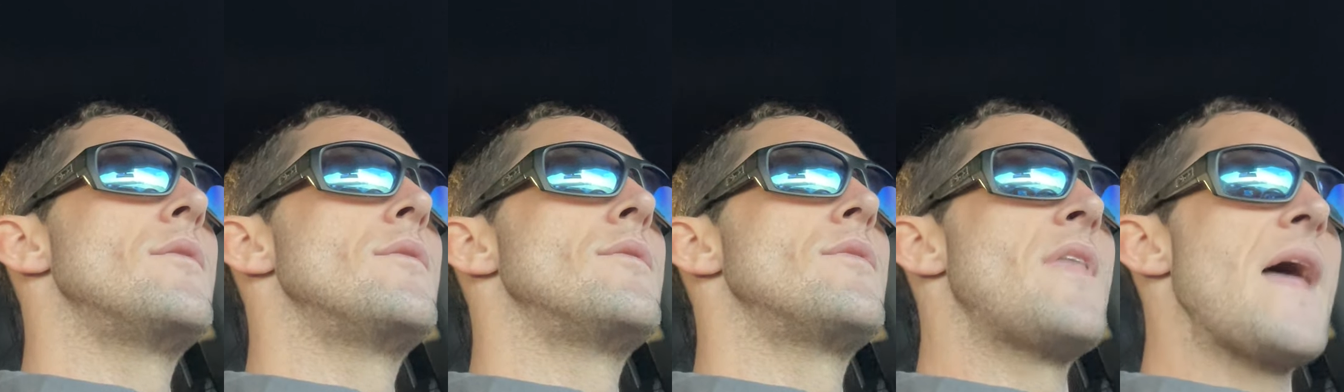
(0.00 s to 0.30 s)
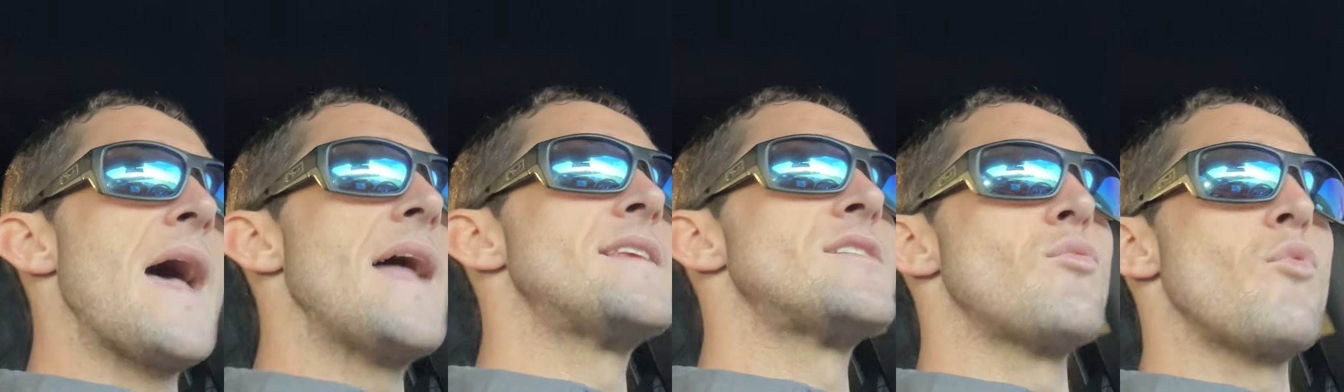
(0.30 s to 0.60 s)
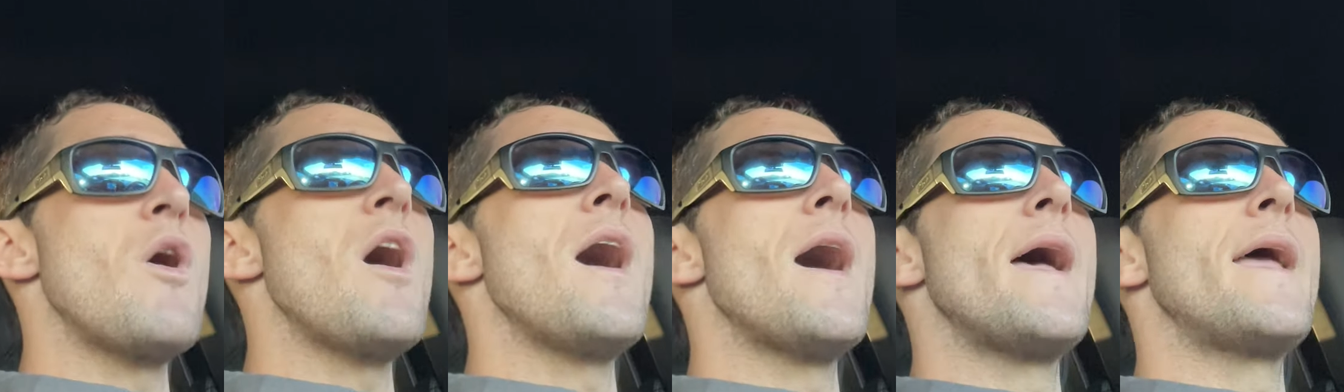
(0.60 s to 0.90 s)
that's
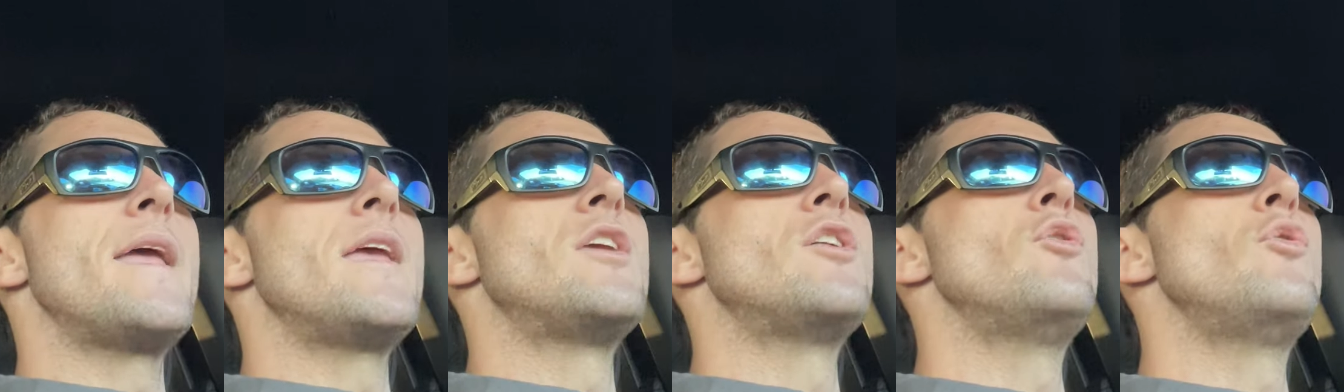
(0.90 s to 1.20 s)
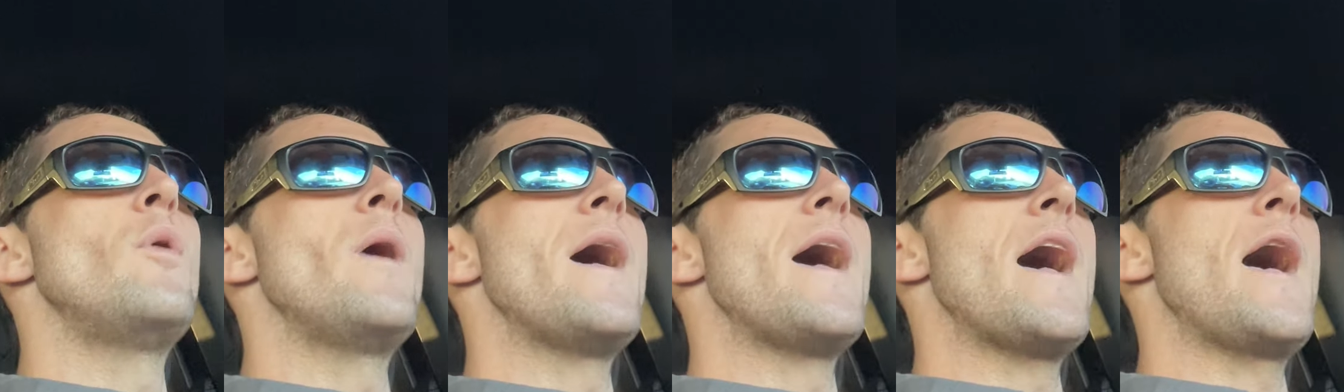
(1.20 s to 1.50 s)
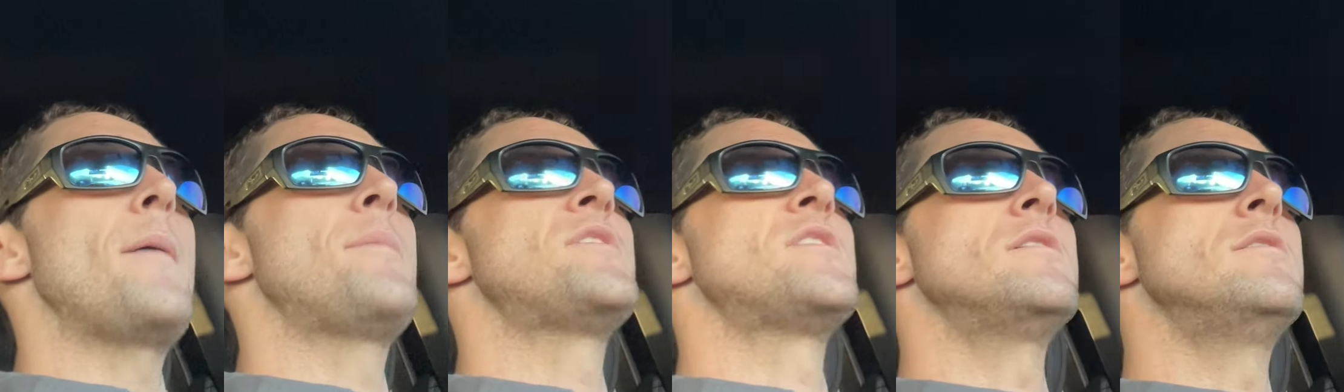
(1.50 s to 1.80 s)
why you
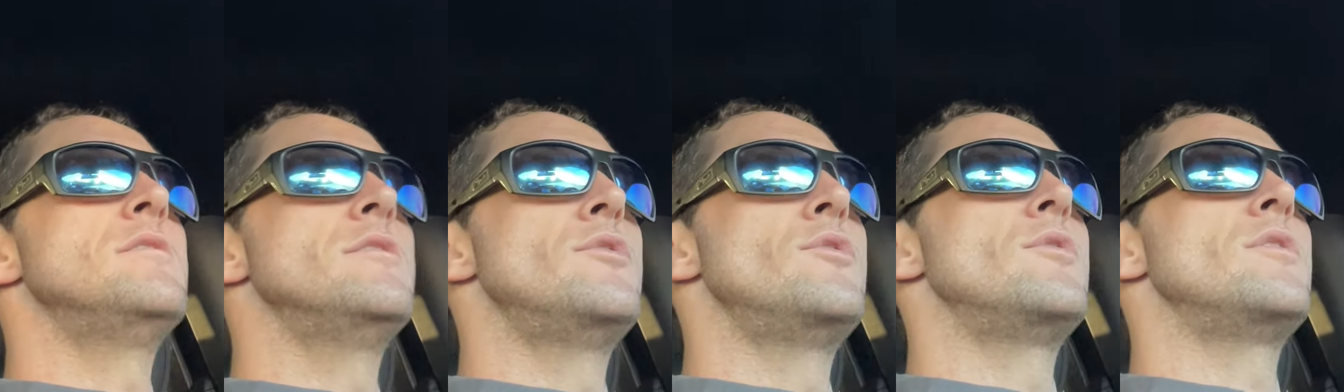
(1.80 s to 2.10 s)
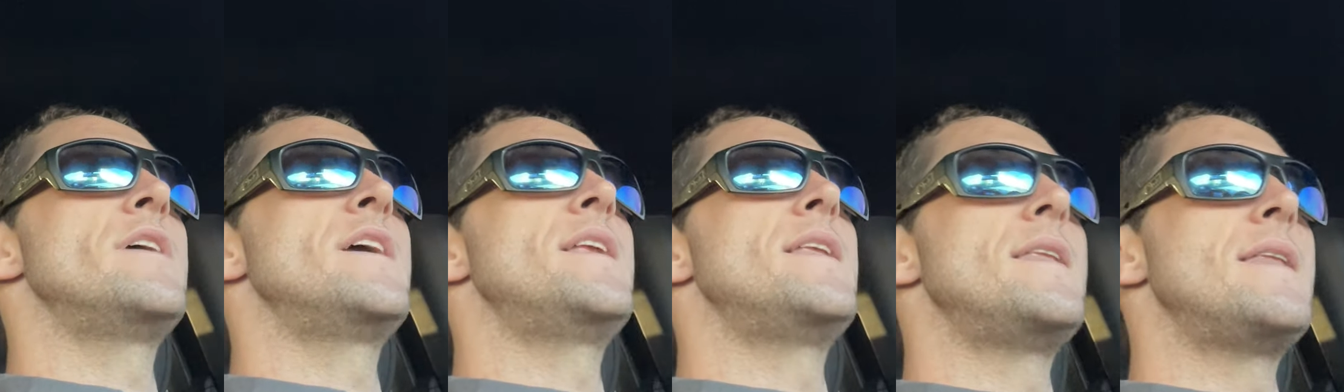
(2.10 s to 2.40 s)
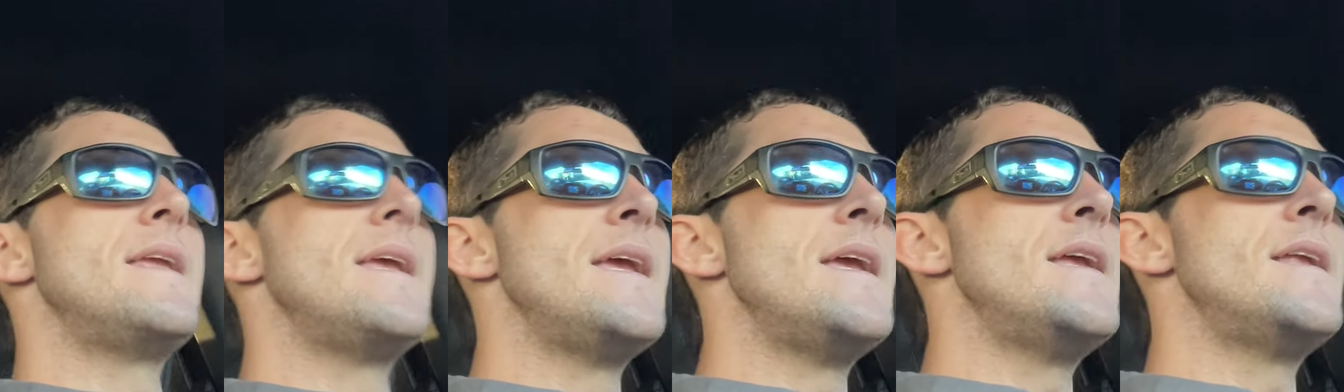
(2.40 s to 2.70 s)
absolutely
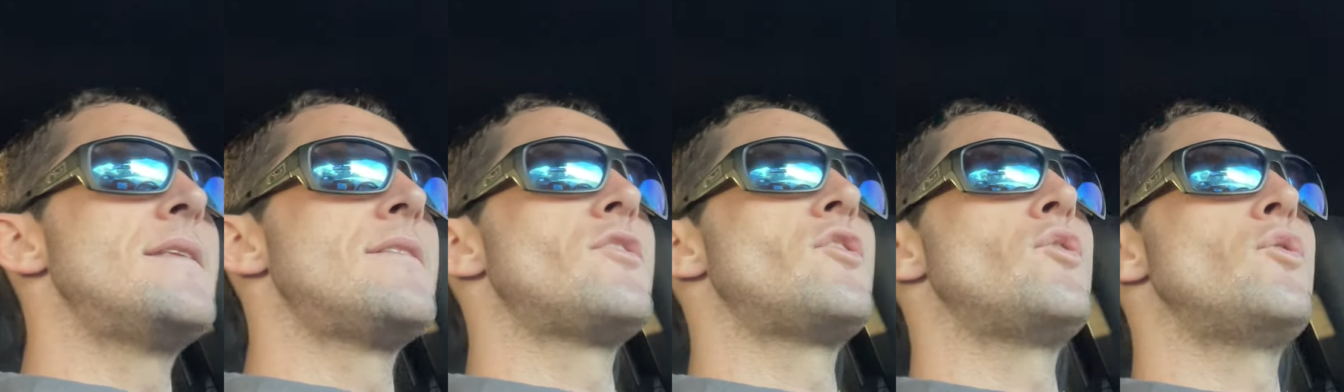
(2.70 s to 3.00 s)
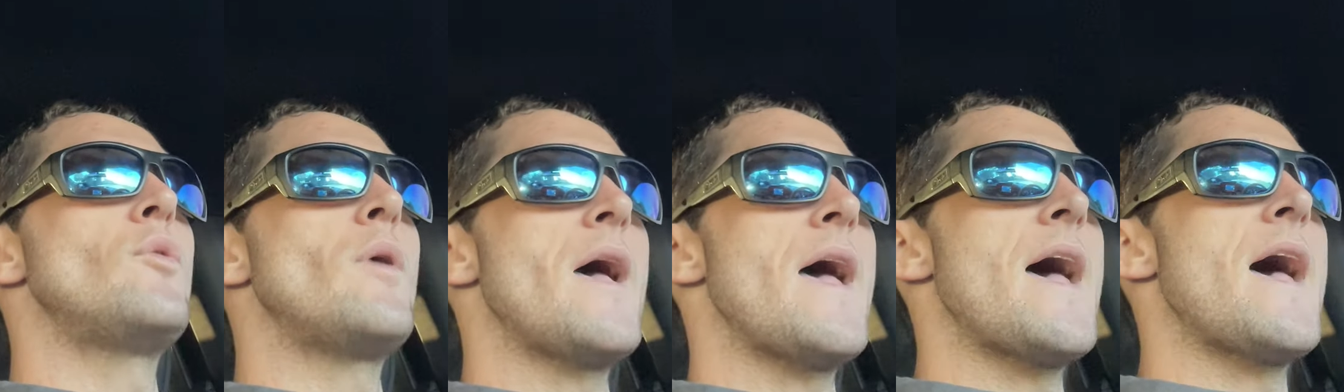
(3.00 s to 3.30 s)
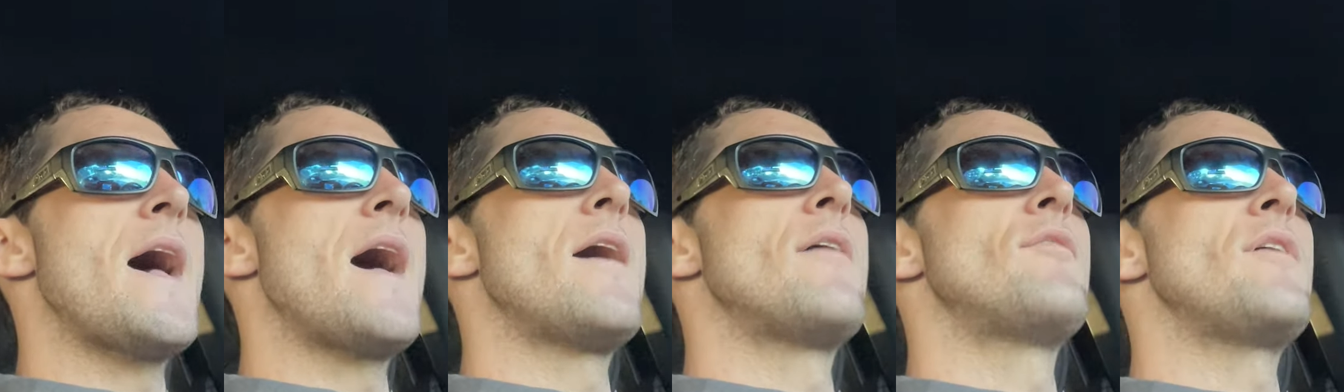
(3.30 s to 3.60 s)
need to
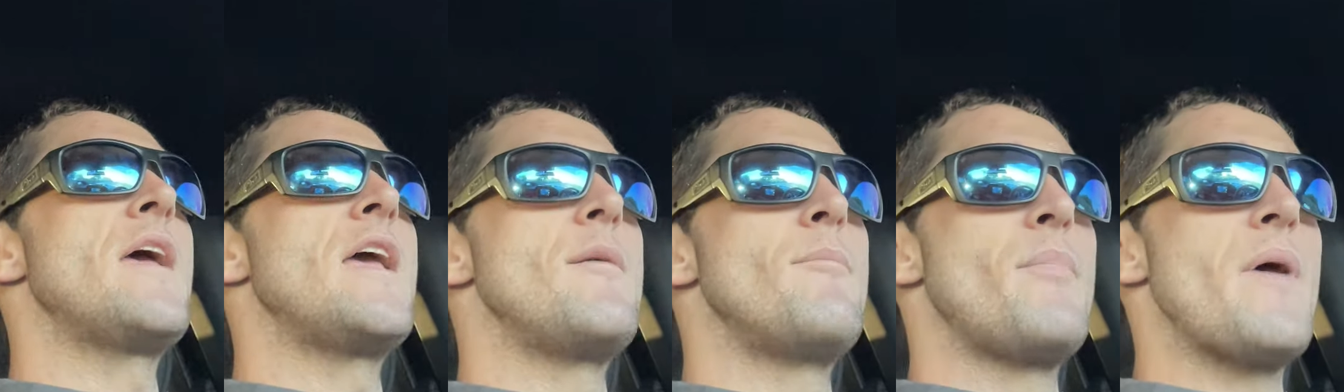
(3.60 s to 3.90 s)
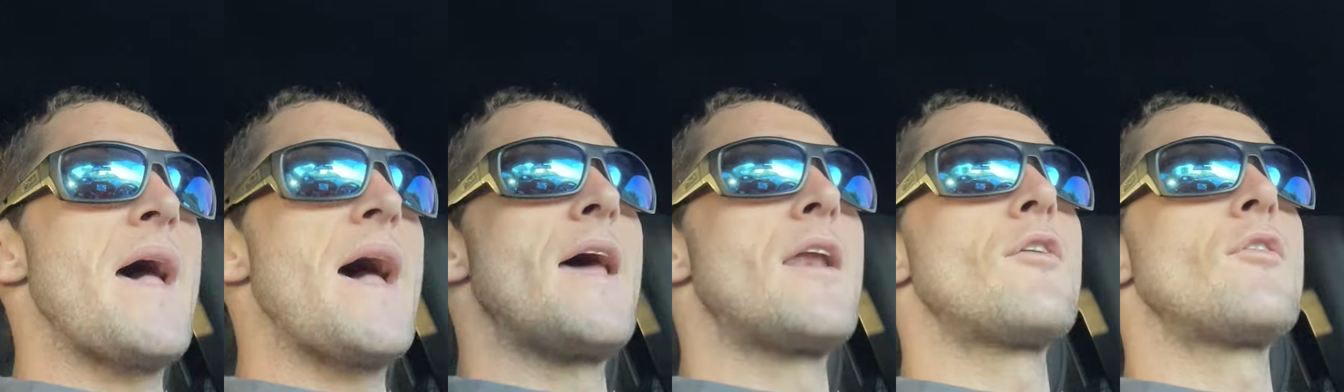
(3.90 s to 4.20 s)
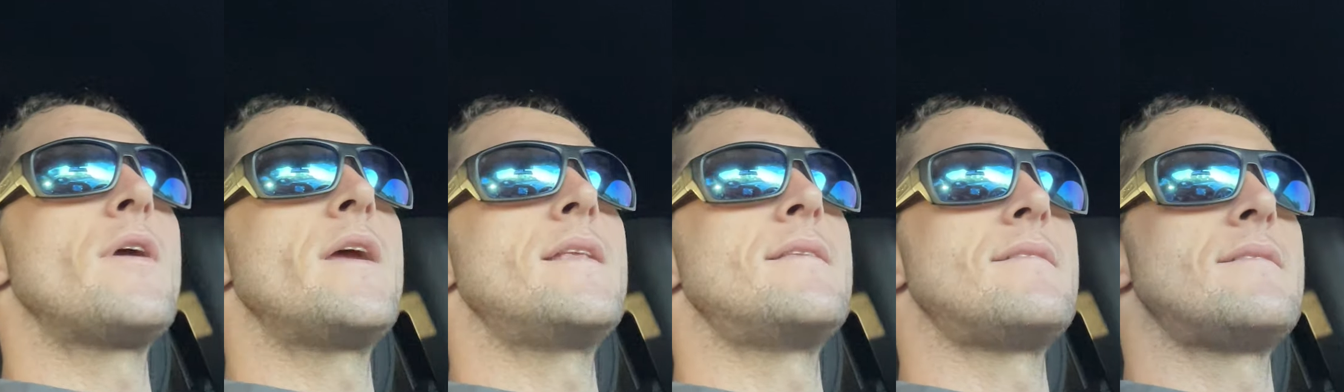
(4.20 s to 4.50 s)
have a
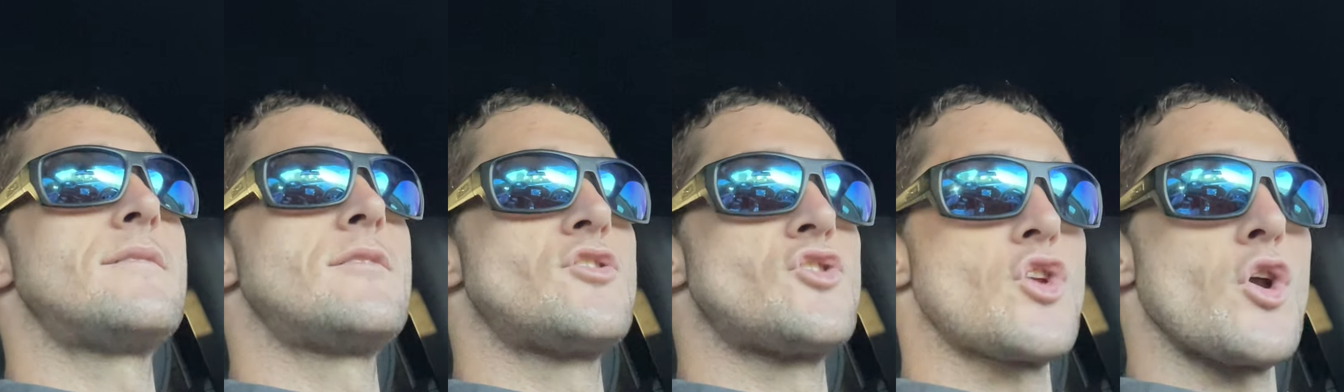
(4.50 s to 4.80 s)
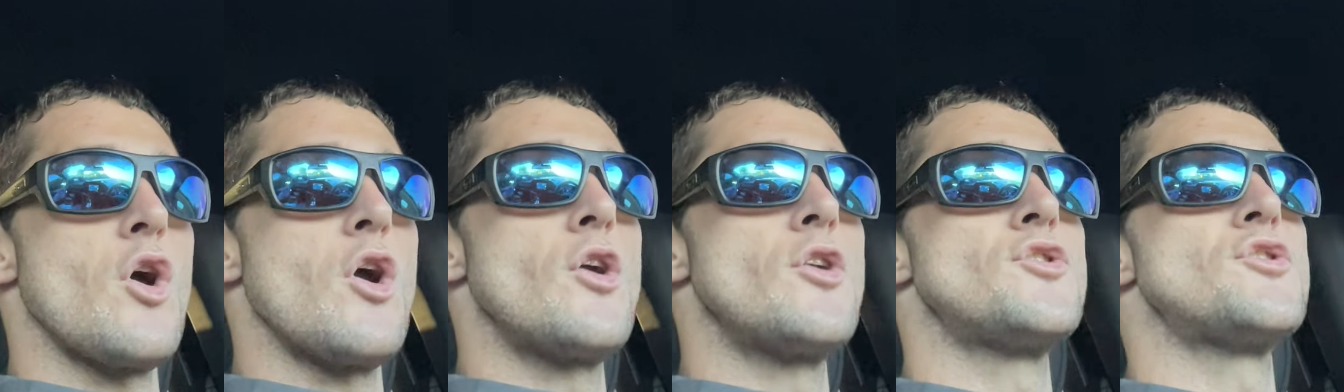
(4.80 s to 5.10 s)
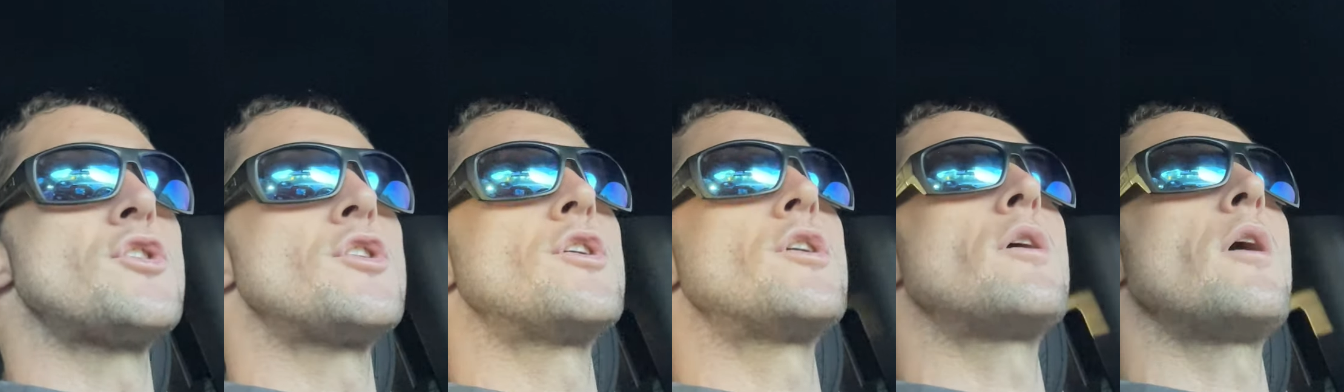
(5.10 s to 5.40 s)
battery
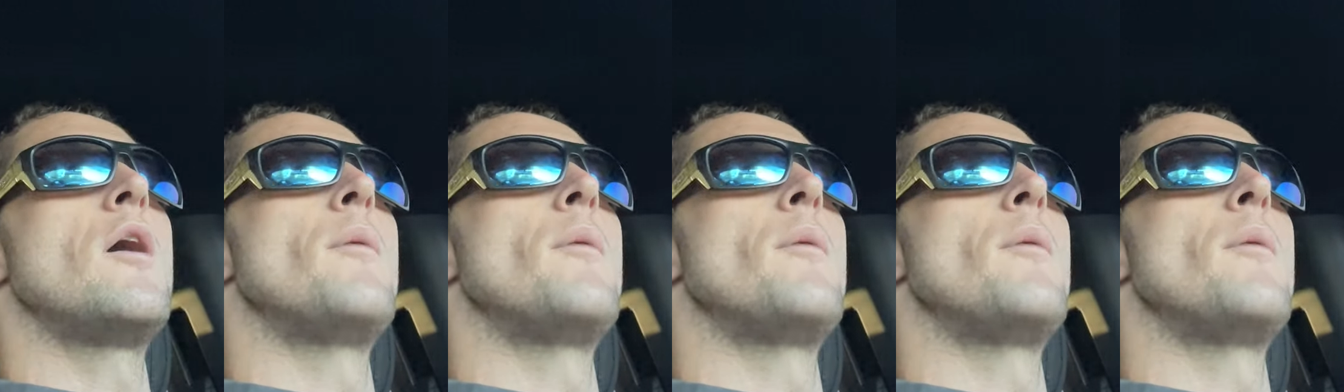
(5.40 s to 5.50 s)
charger,